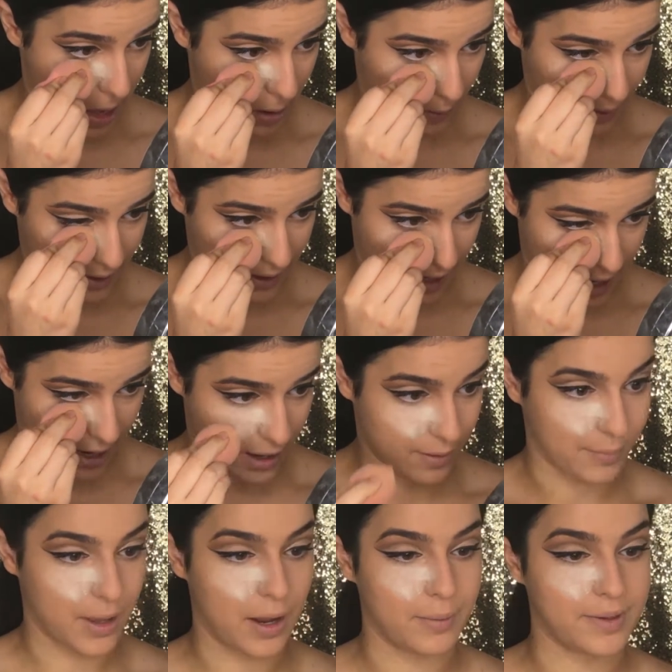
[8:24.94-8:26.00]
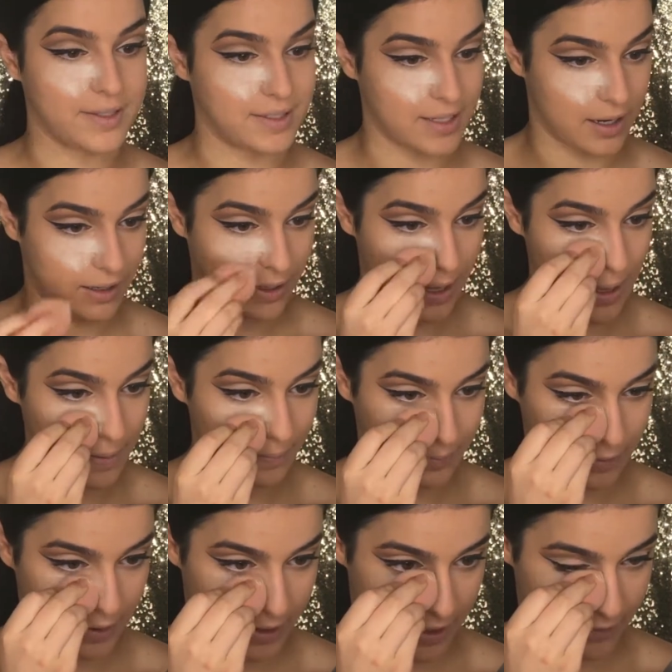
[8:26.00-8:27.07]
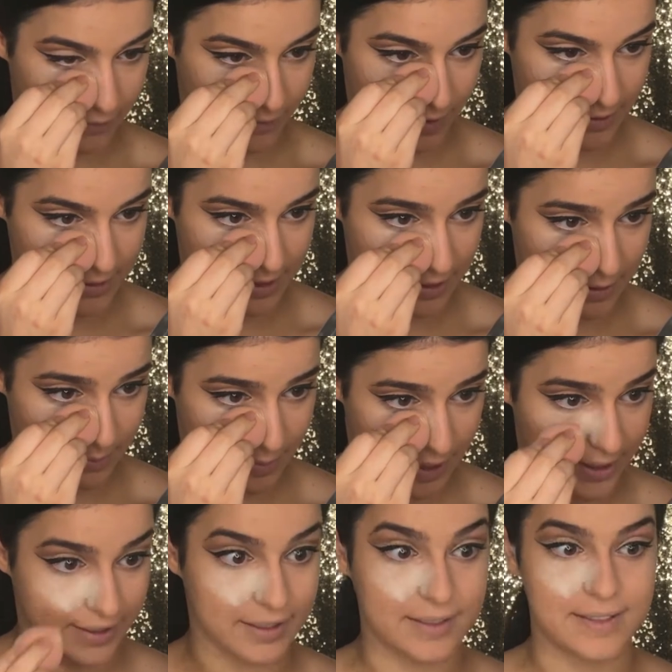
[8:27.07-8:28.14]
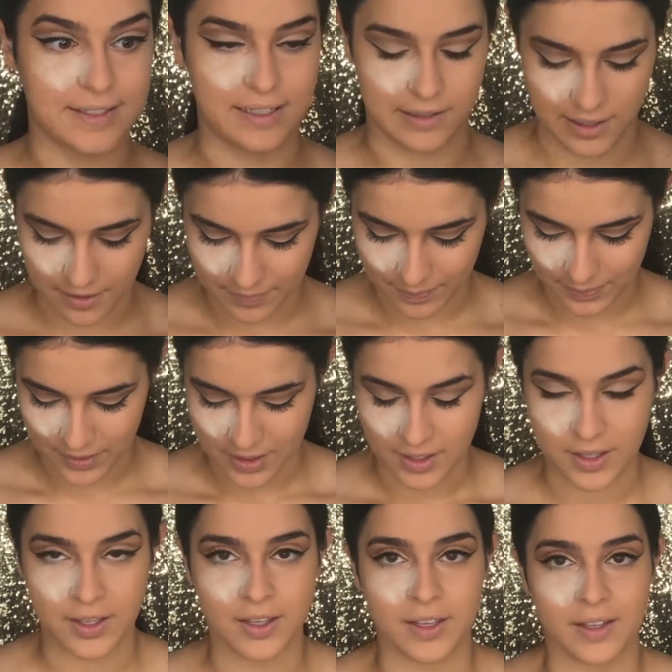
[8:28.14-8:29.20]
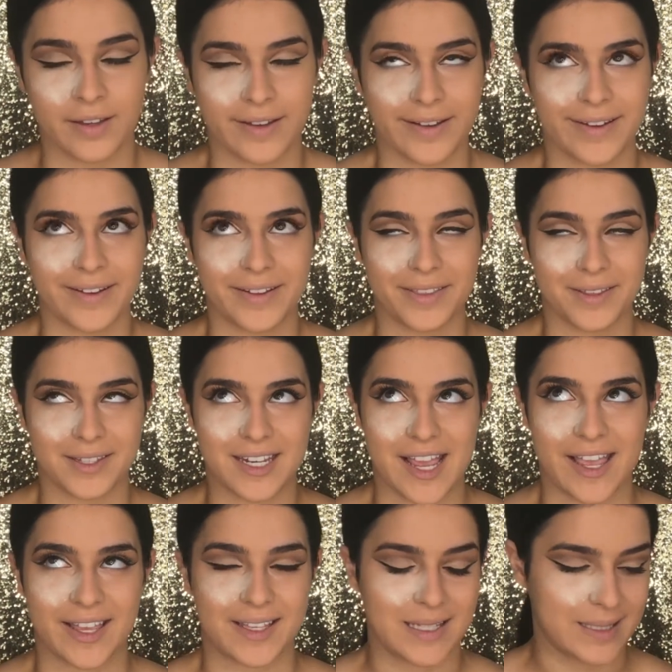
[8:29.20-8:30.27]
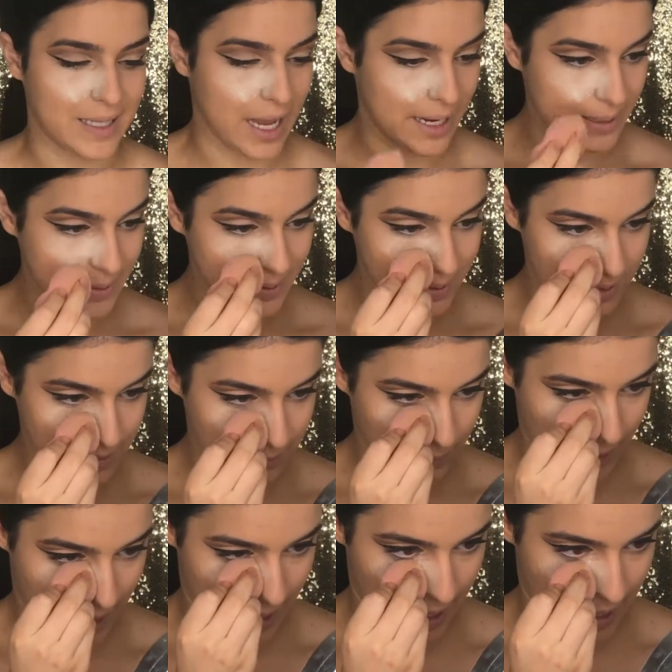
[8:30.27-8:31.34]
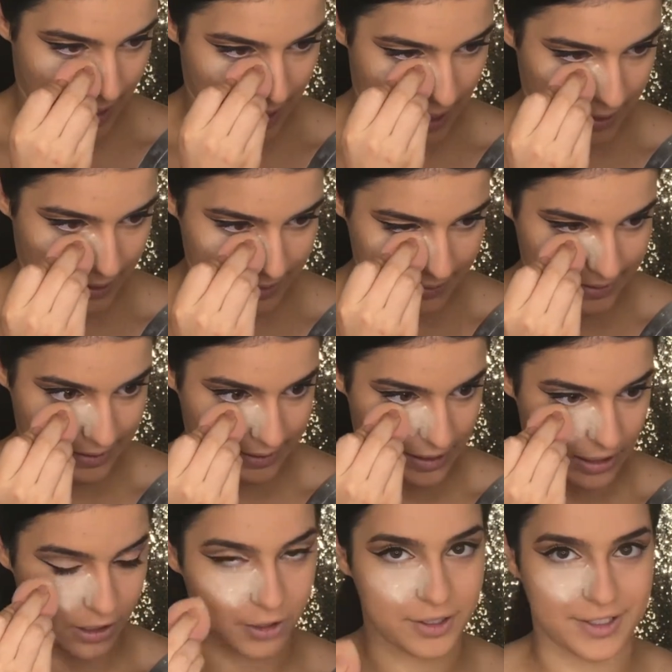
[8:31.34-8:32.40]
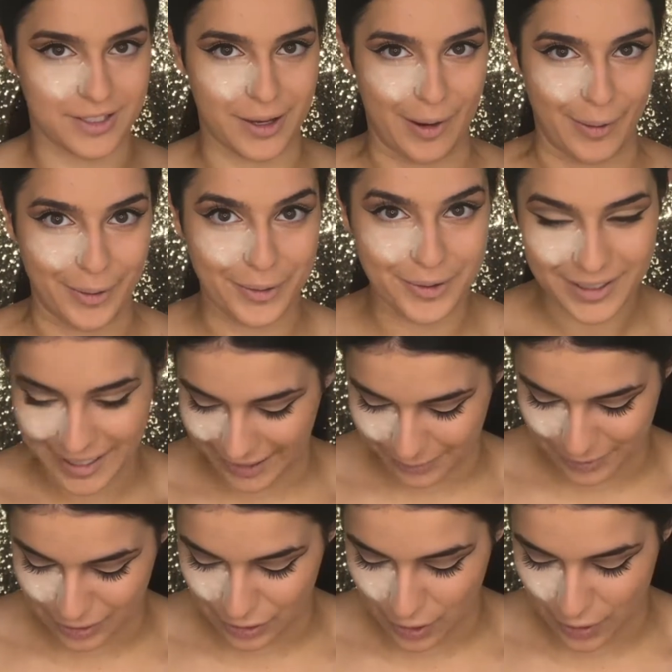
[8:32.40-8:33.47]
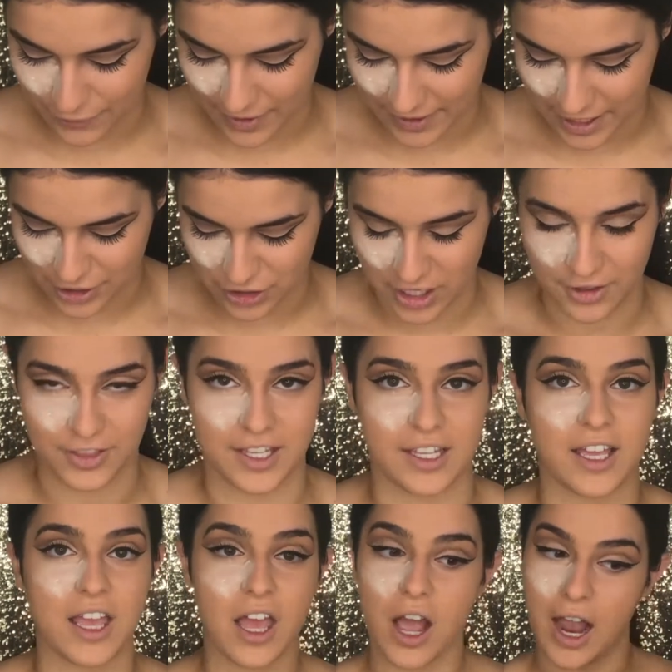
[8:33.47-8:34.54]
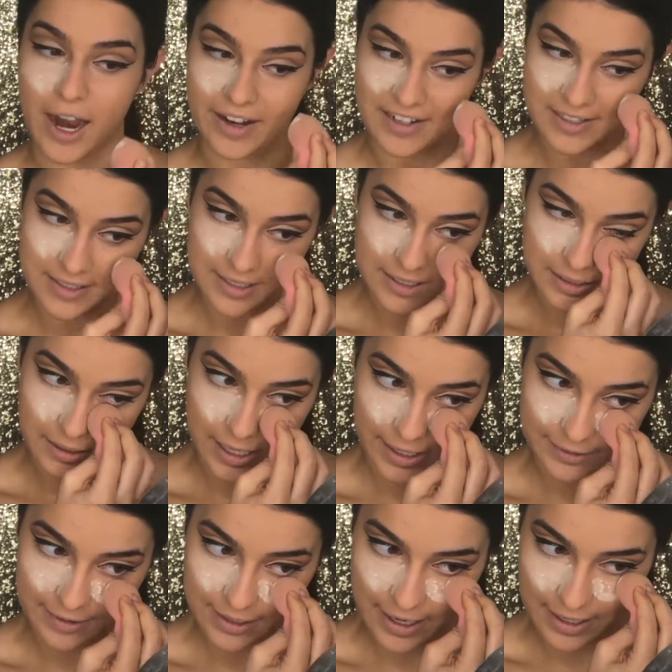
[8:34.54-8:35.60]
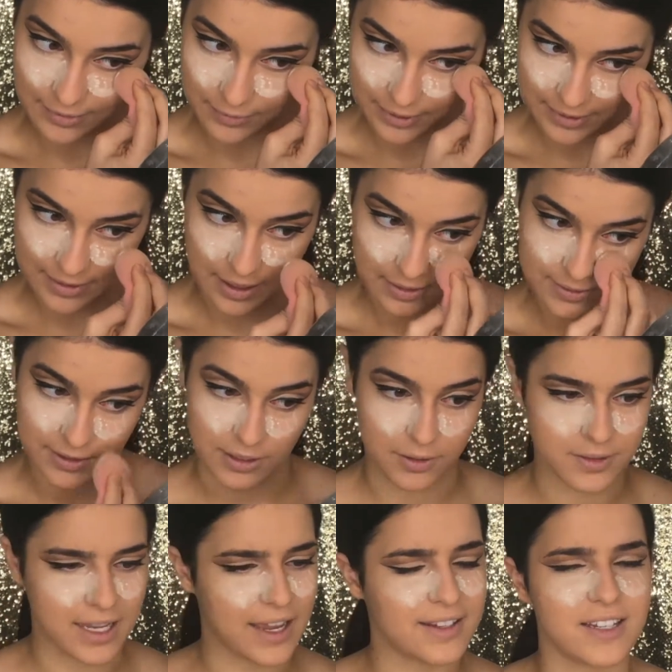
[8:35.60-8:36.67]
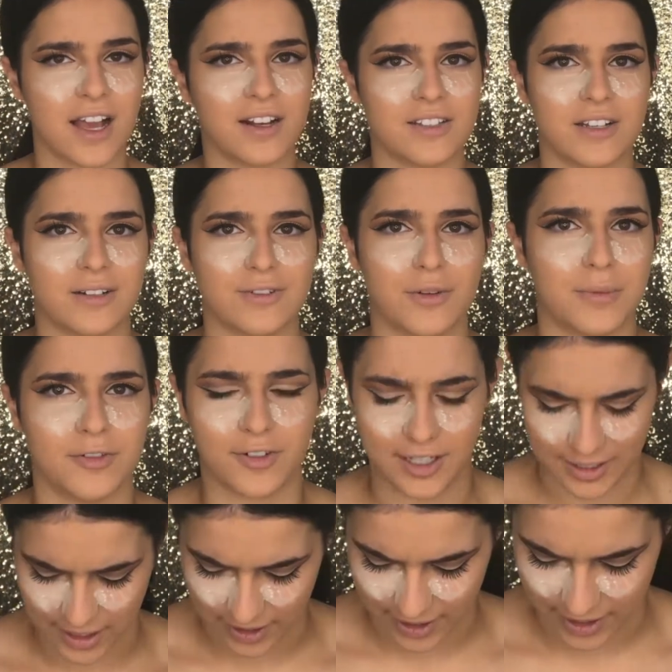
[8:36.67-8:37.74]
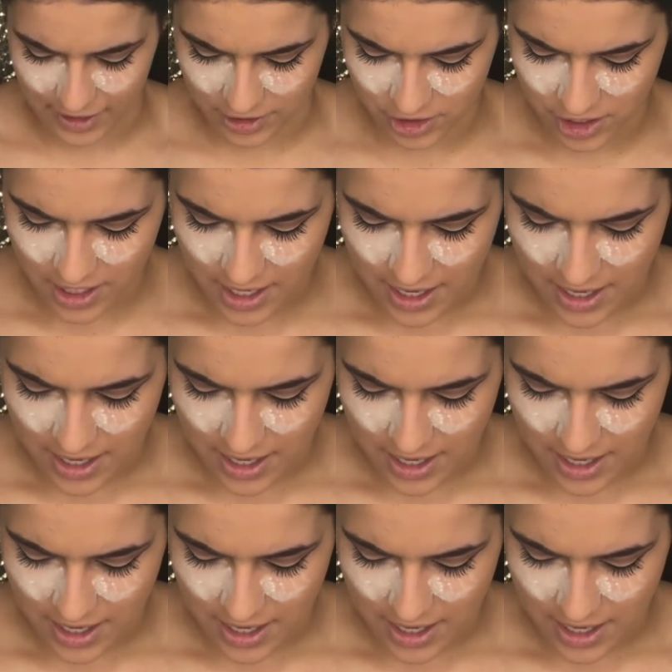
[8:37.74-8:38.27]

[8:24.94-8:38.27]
When I was younger and I first started buying concealer, the days. I used to just wear concealer on its own, like with no foundation, nothing. I just didn't like that I had really dark circles. I had dark circles from a really young age.